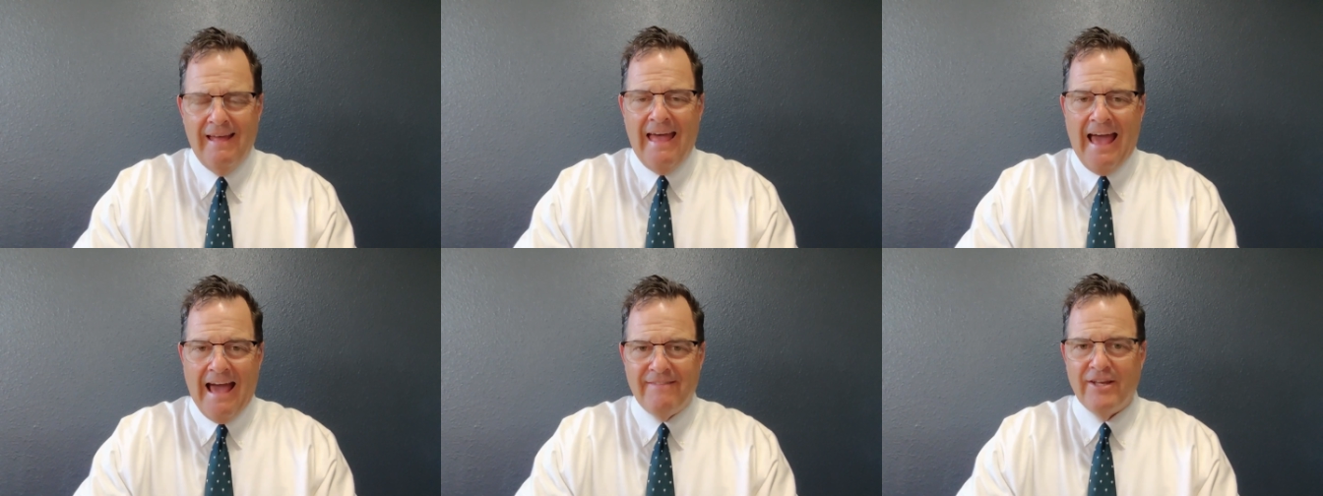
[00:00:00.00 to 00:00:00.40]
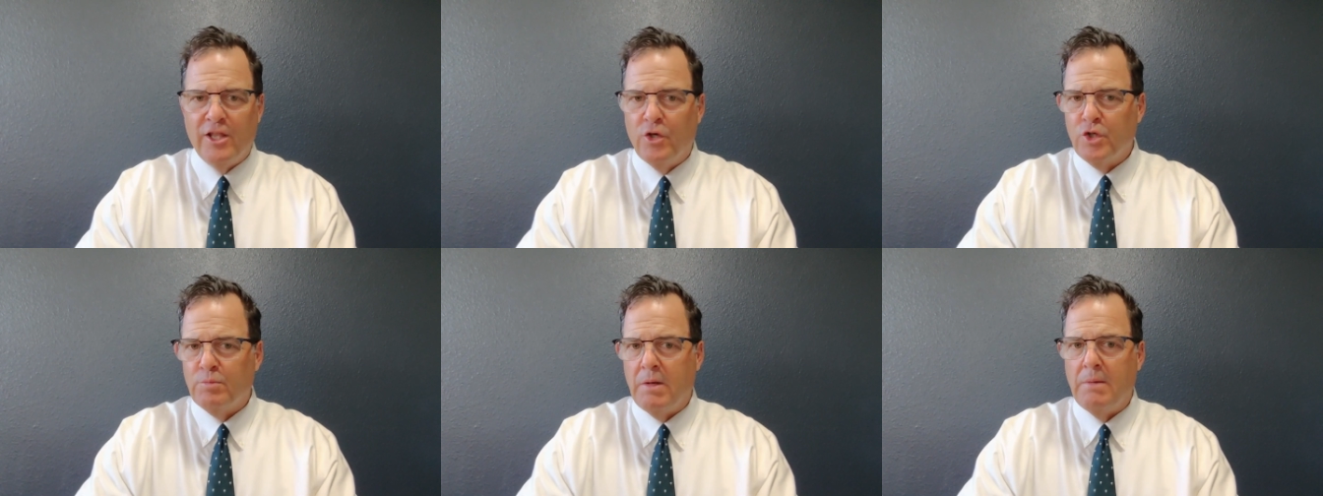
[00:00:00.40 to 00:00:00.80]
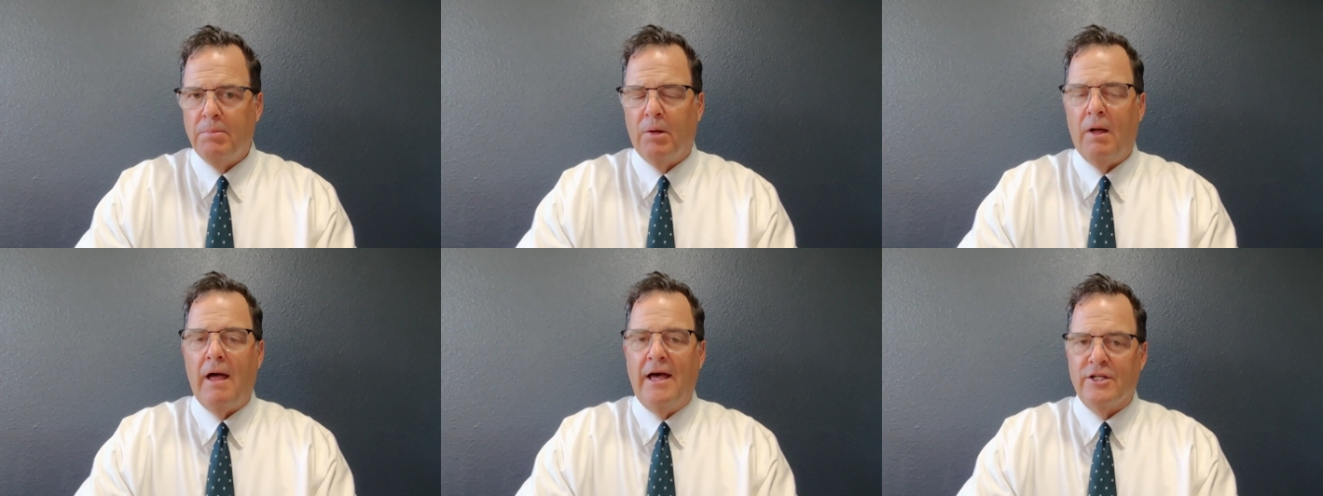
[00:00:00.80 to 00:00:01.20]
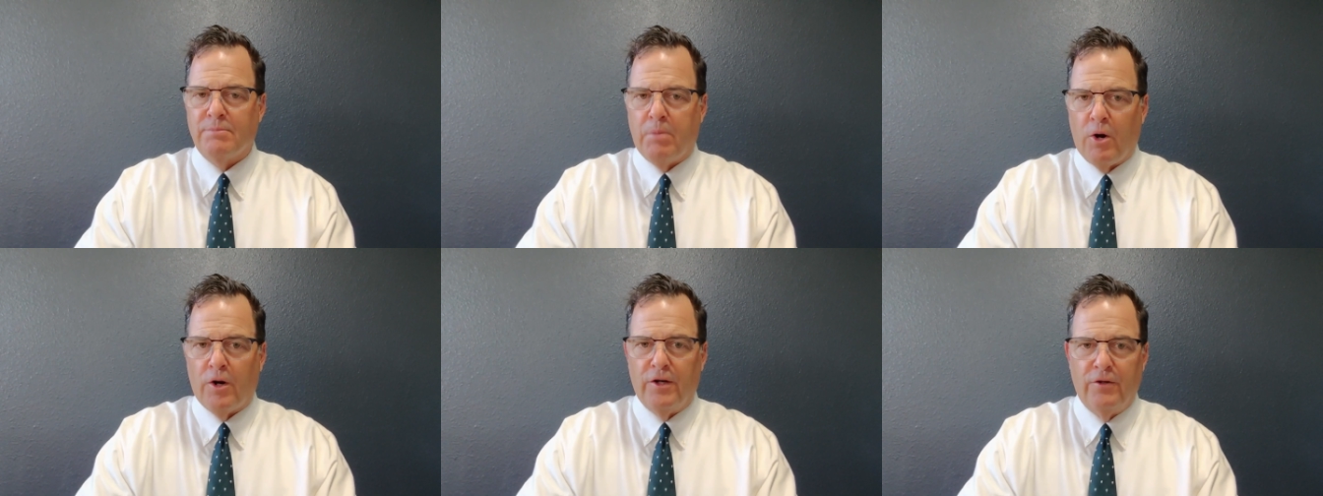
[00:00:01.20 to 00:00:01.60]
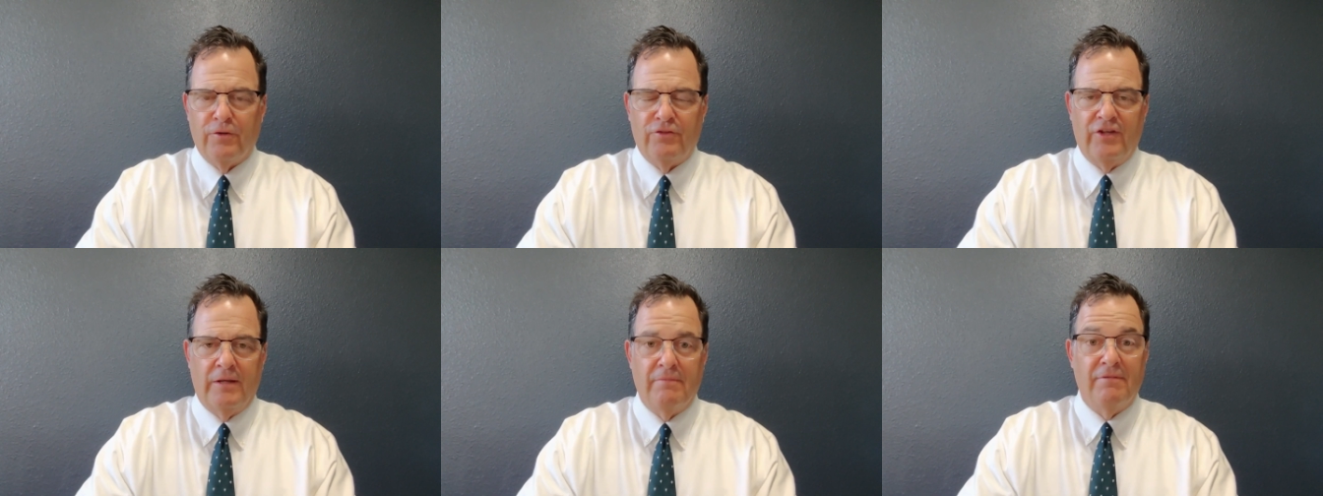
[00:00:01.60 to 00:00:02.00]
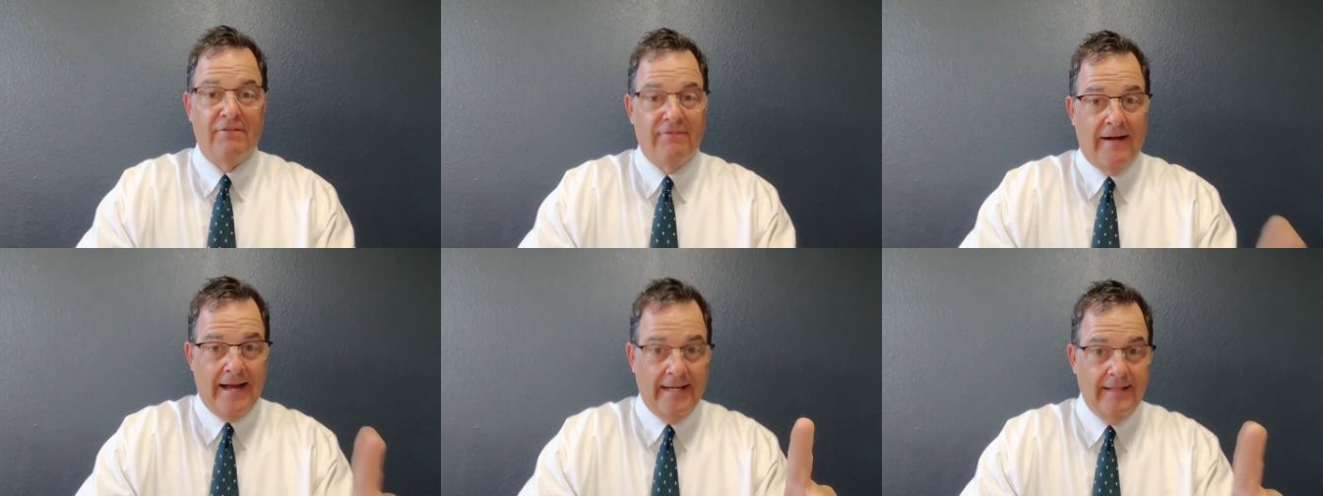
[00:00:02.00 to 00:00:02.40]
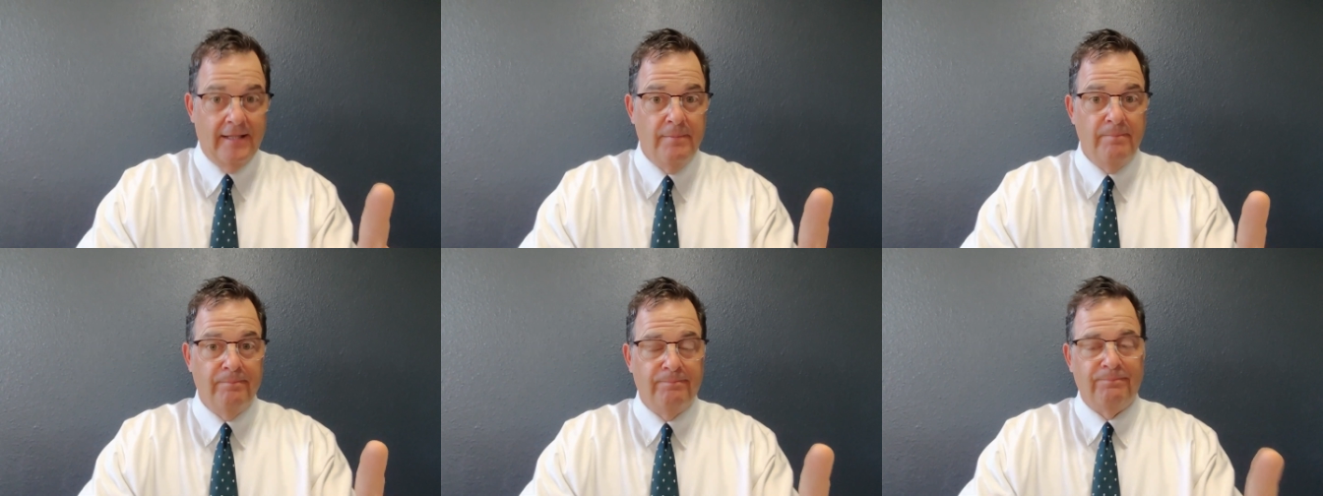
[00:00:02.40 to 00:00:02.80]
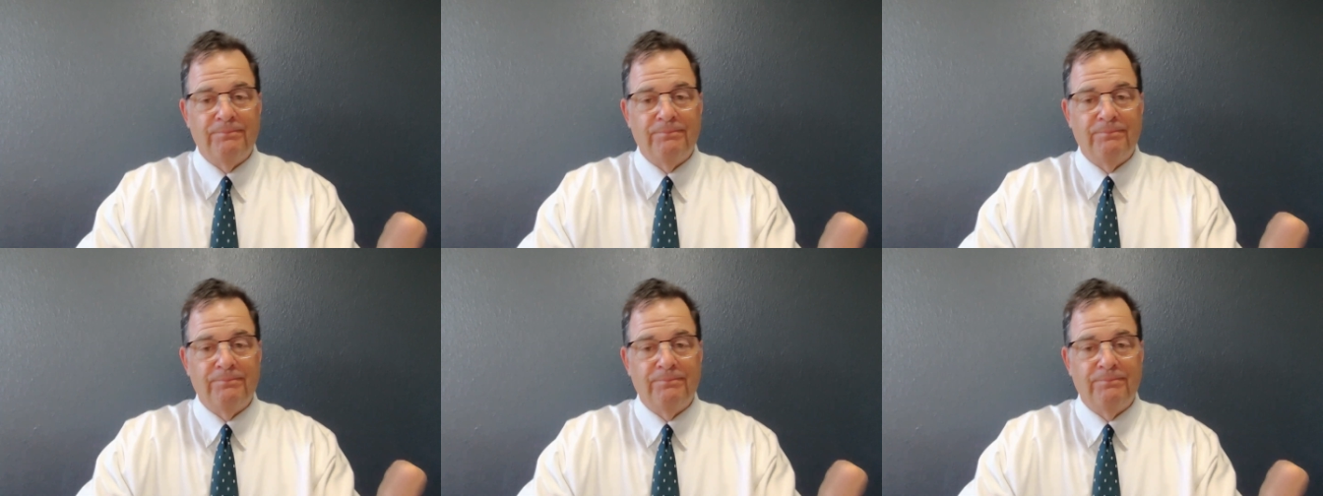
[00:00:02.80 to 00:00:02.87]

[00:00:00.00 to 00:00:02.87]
Having those people as part of your team, finding them,